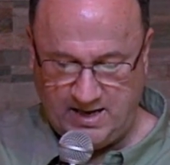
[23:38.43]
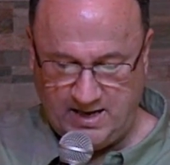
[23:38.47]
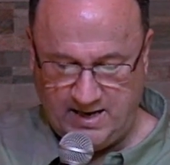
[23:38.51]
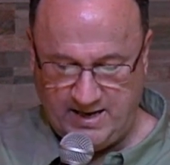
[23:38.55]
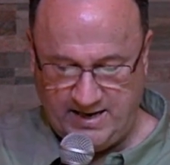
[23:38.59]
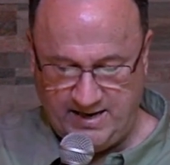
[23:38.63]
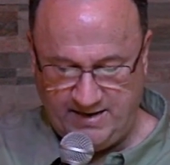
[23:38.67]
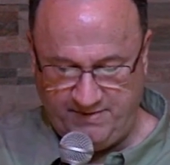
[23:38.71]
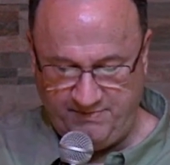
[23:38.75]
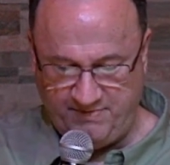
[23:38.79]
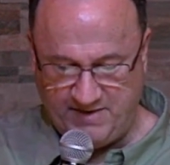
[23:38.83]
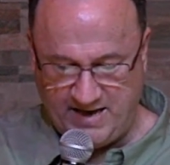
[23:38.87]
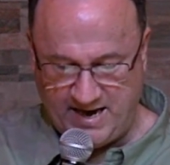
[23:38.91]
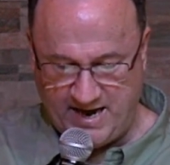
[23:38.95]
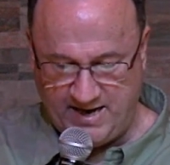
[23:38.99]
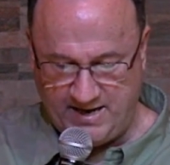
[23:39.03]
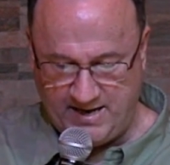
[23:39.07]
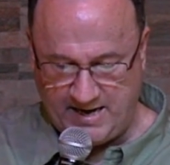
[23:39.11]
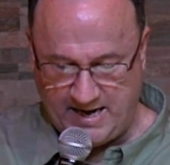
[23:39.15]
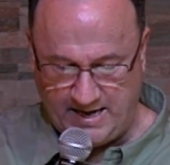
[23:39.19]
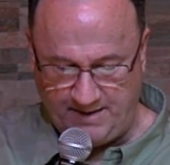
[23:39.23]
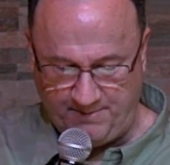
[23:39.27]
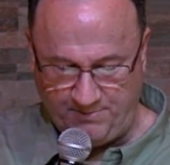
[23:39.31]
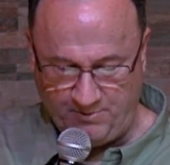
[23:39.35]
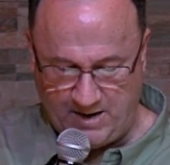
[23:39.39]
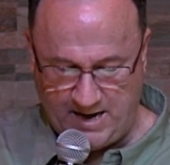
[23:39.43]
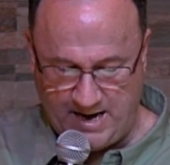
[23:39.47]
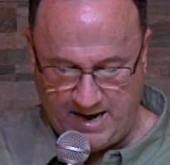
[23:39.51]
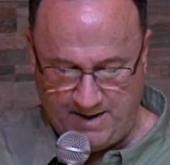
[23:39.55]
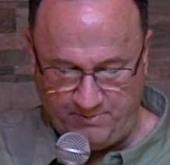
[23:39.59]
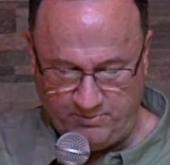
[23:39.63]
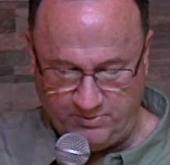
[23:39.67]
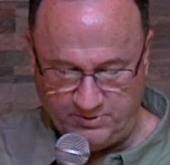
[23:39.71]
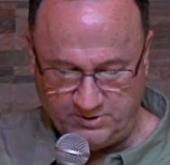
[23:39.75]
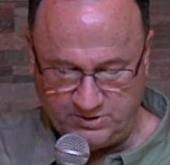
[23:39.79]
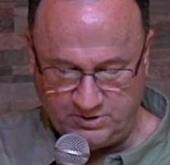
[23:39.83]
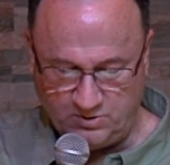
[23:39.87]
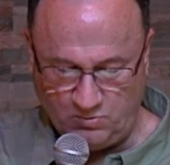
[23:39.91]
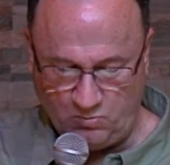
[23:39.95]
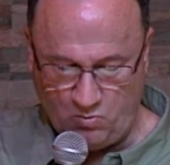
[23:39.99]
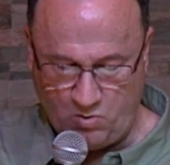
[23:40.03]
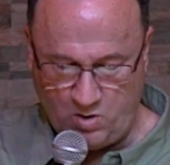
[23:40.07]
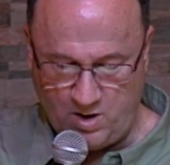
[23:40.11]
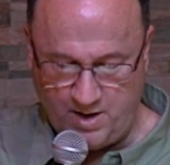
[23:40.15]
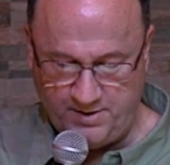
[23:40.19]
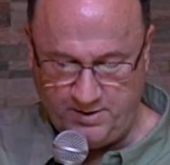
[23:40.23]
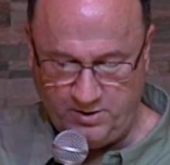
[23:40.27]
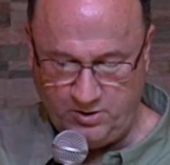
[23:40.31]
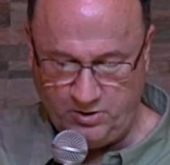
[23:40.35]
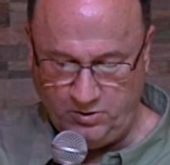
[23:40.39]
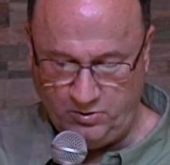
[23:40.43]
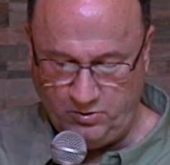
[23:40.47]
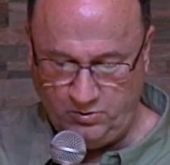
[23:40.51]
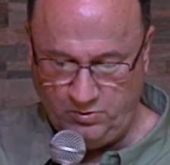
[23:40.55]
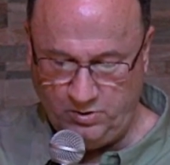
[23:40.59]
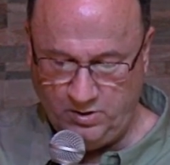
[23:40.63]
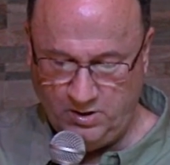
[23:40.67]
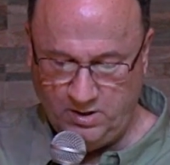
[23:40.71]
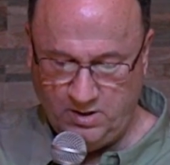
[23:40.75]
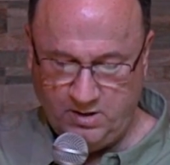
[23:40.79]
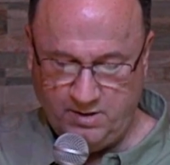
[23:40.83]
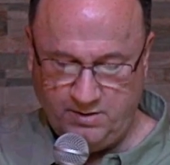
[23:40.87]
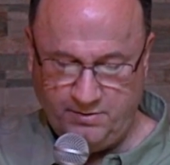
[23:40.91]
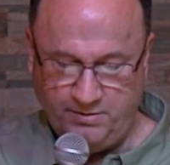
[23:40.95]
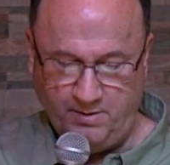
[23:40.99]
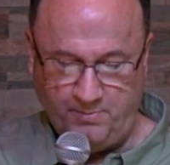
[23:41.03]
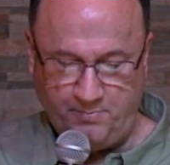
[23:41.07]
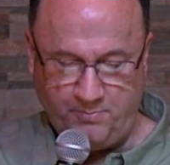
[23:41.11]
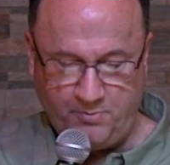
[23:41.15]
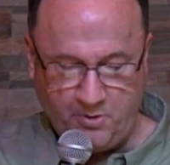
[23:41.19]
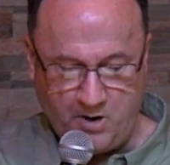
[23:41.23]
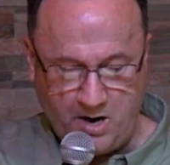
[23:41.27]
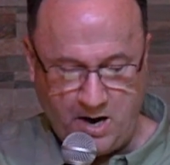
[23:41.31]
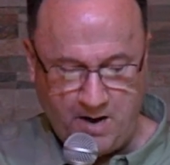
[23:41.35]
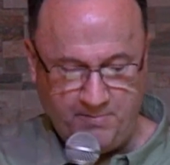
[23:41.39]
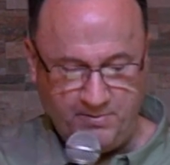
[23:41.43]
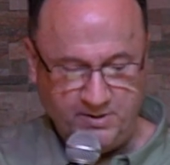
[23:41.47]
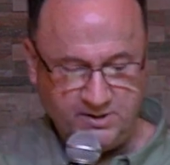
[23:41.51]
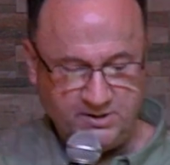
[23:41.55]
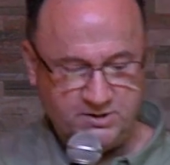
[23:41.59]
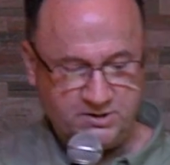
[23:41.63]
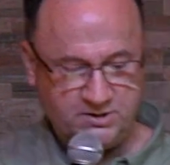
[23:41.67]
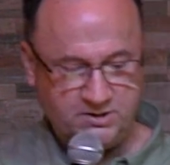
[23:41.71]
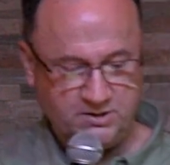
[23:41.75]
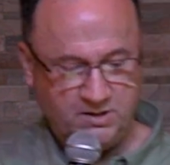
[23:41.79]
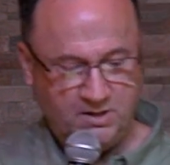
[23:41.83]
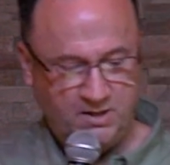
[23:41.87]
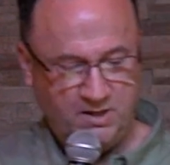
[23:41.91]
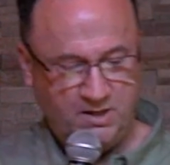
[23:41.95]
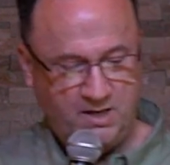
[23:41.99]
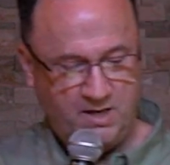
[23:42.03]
And that Abraham was the one who the promise